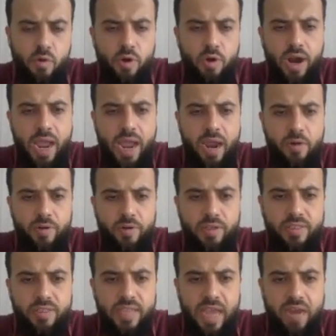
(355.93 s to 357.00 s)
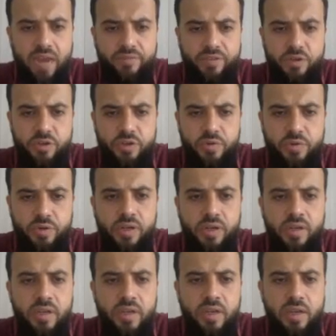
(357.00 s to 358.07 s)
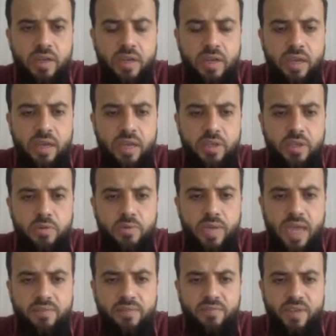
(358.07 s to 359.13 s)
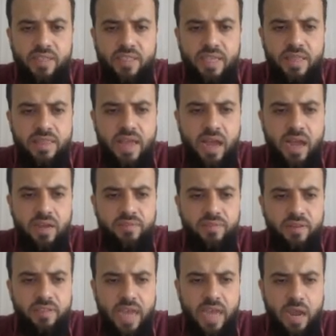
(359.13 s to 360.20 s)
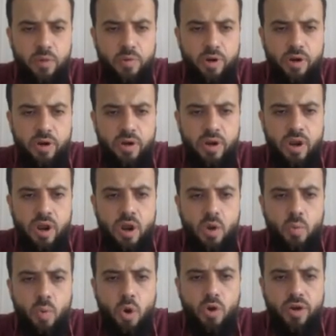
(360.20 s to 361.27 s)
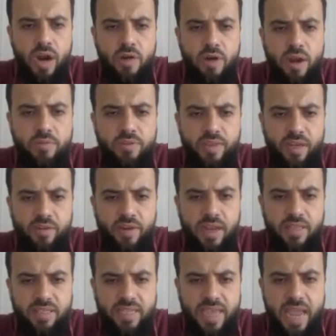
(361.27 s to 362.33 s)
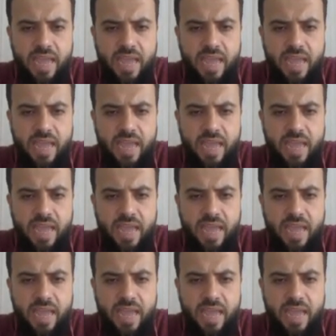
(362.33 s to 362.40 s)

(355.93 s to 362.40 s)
4 hours, afternoon, you can visit the Eiffel Tower, walk around the Grand